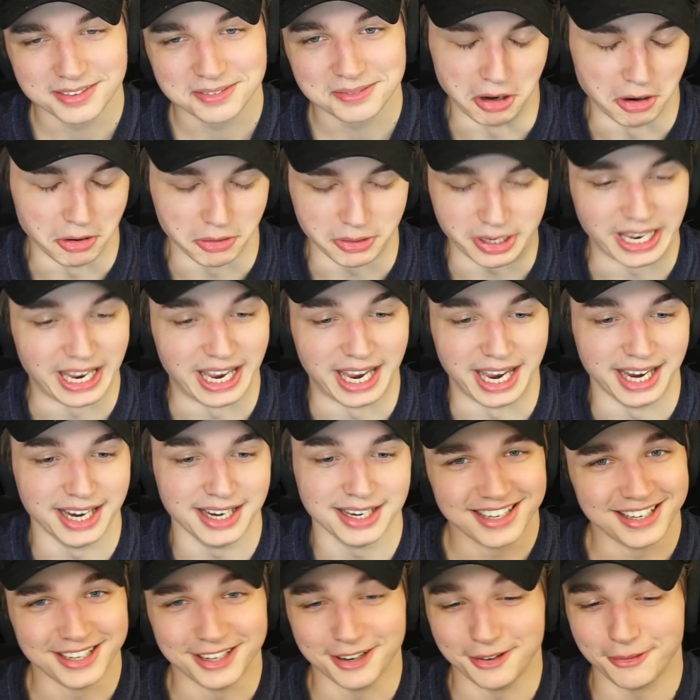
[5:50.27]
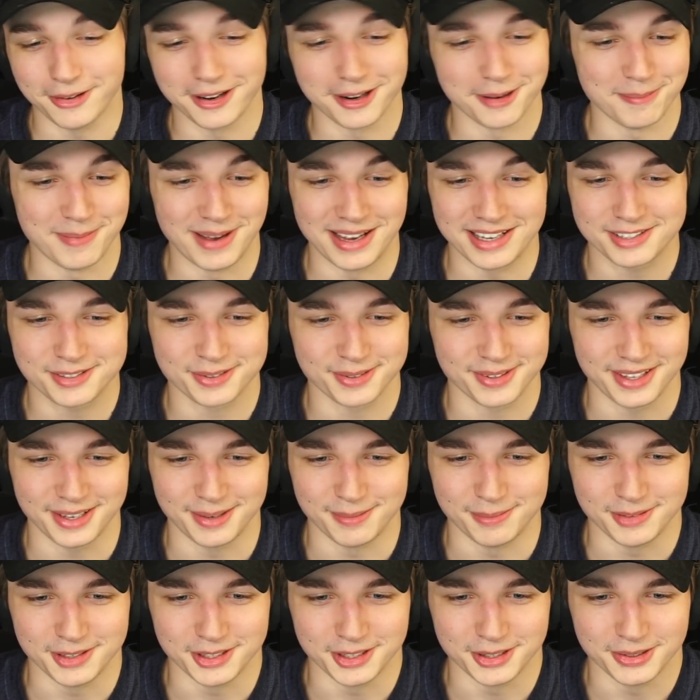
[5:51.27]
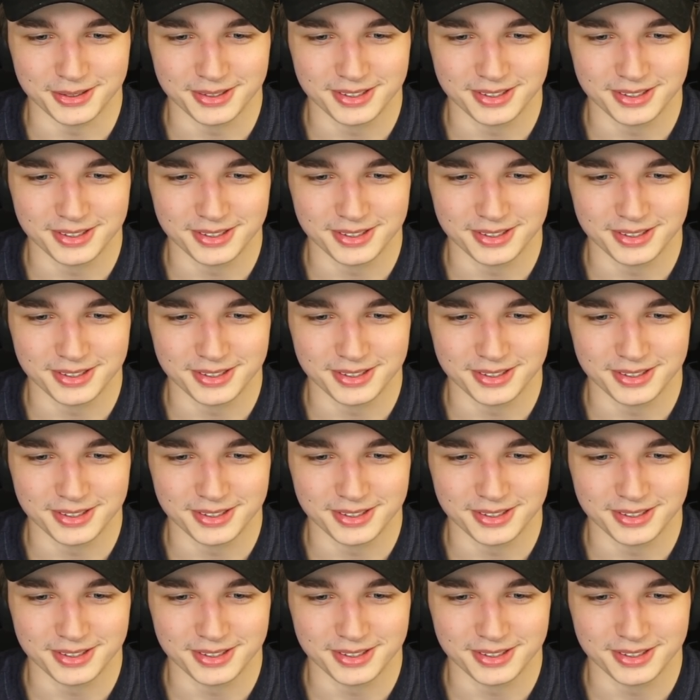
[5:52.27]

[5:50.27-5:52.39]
Okay. You don't want to mess with him, dude.